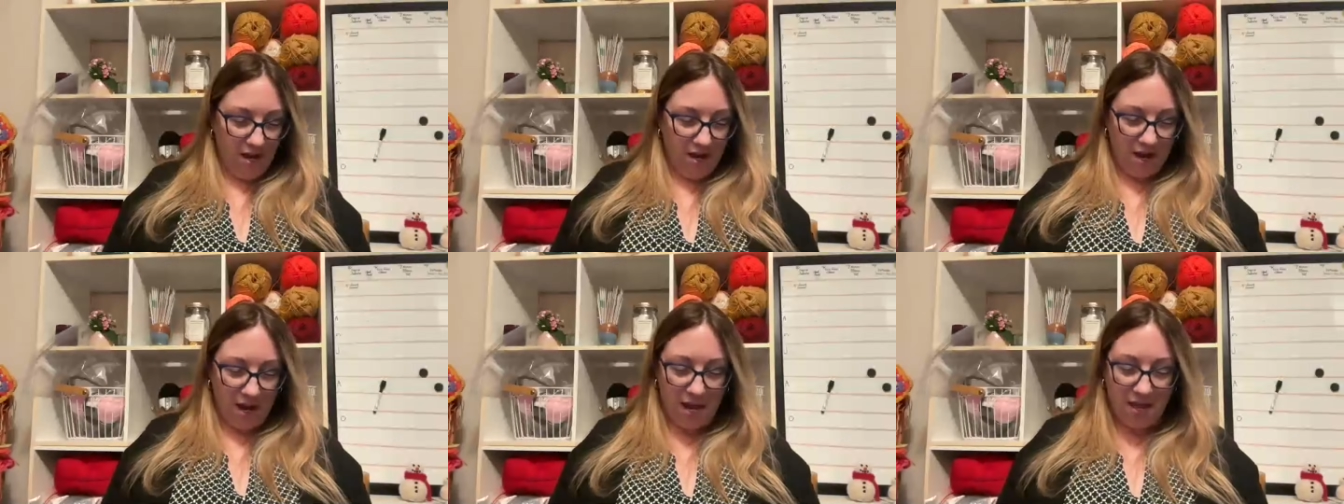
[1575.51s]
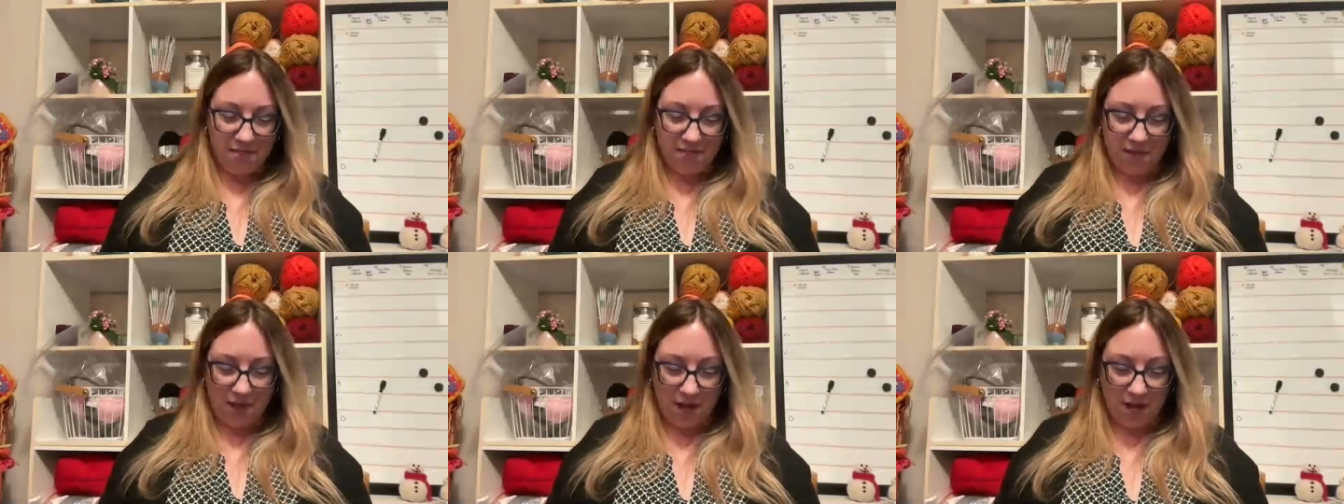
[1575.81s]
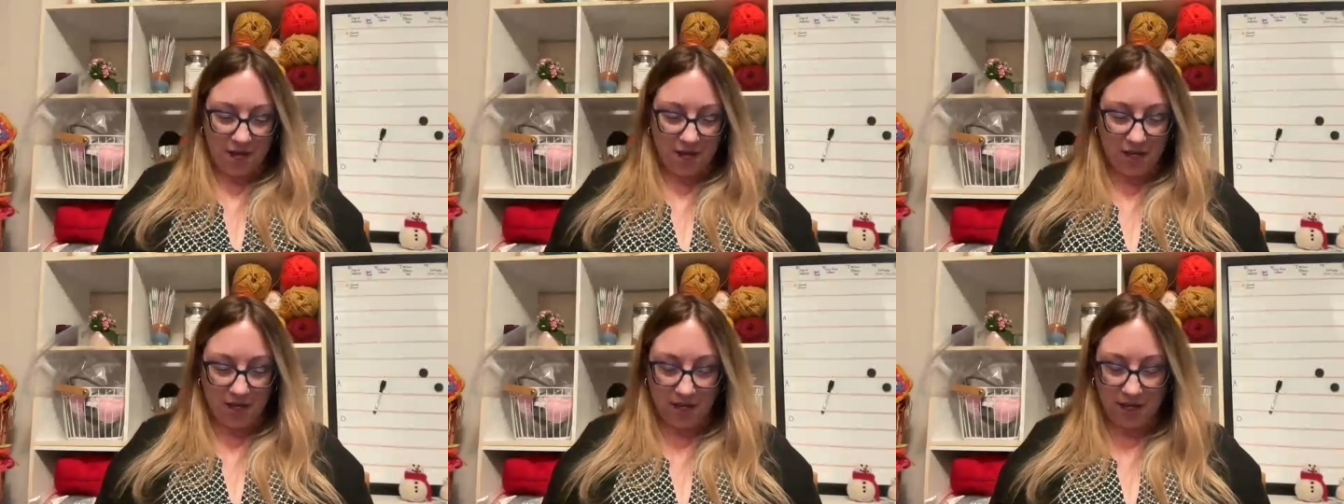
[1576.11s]
I
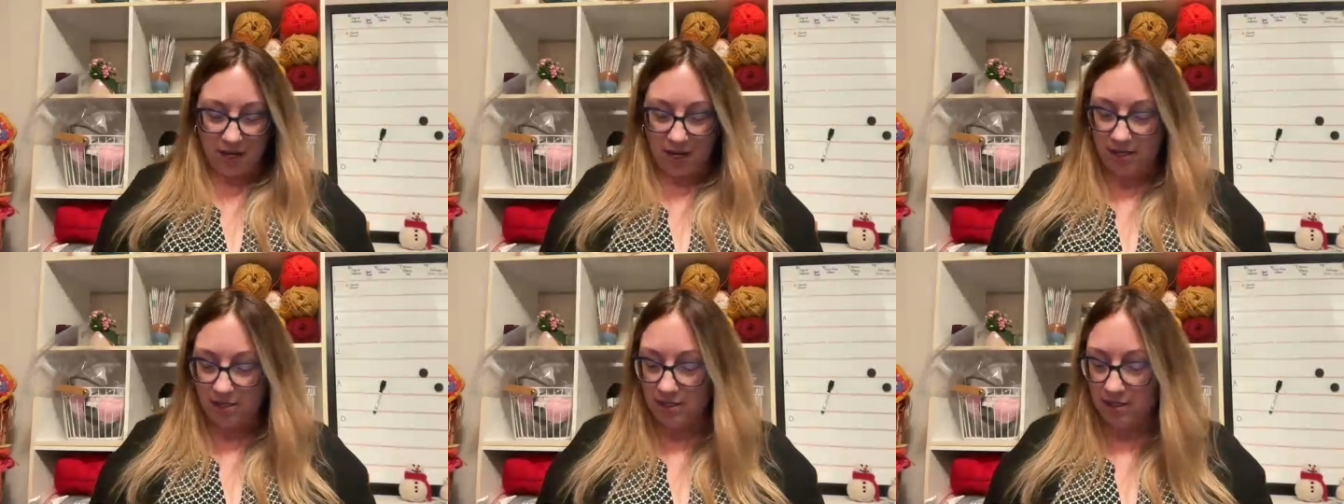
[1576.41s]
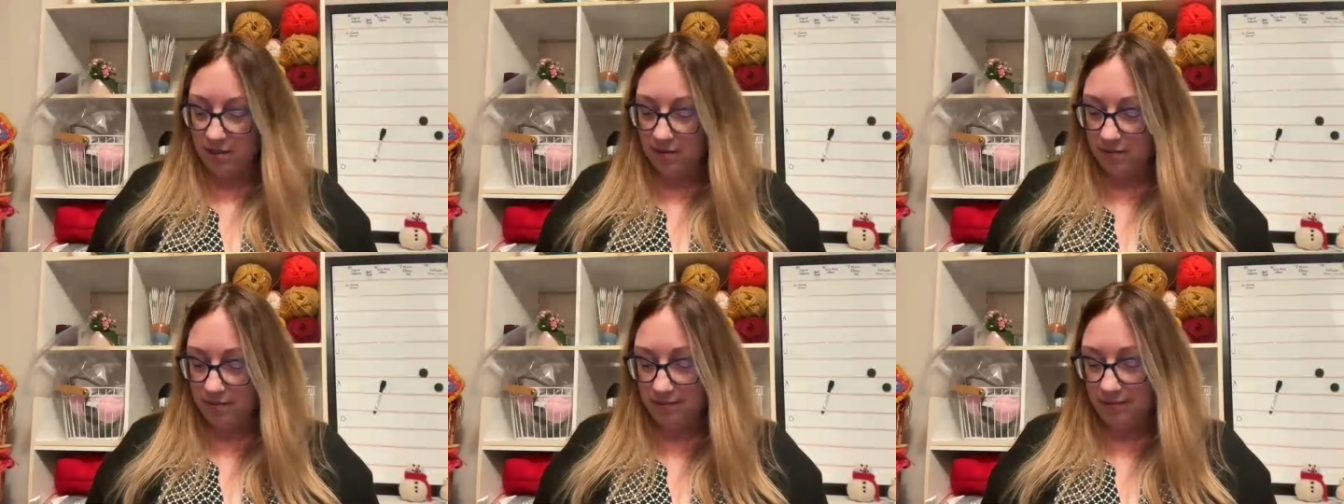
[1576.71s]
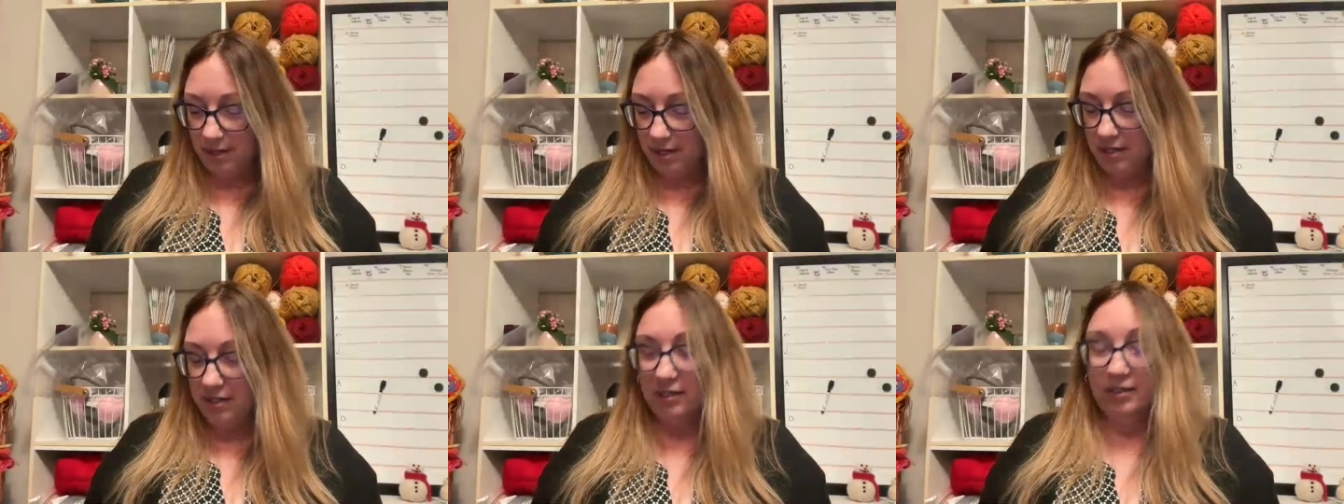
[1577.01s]
thought
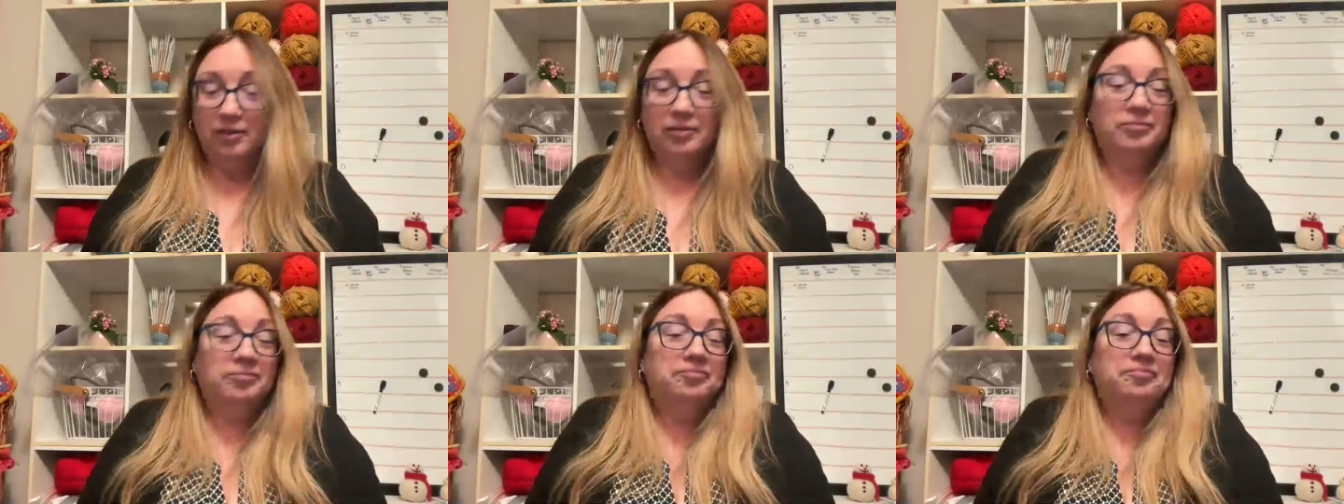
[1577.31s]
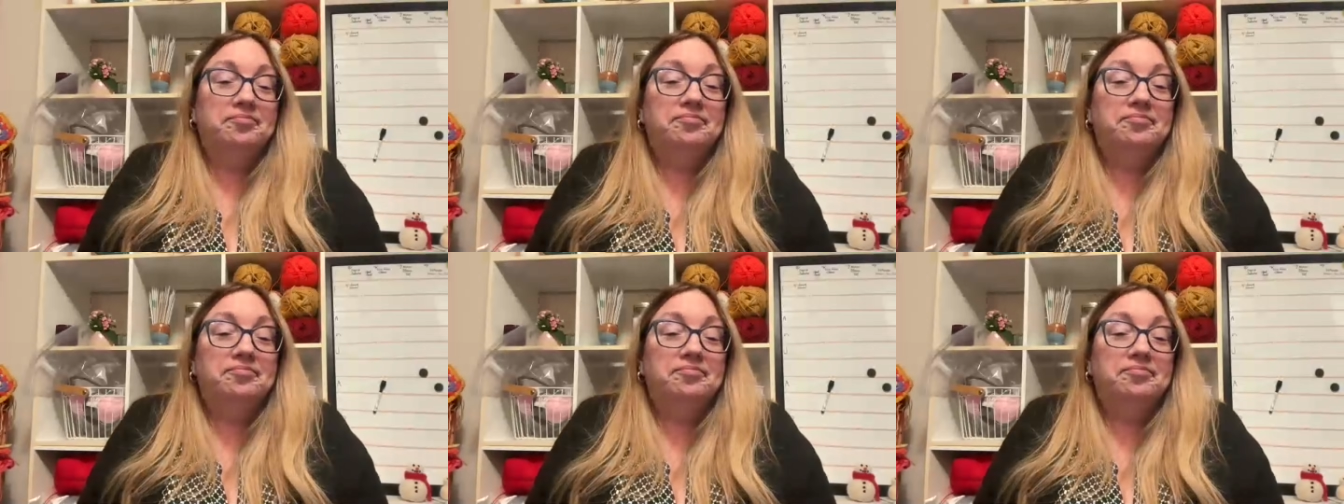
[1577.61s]
I know.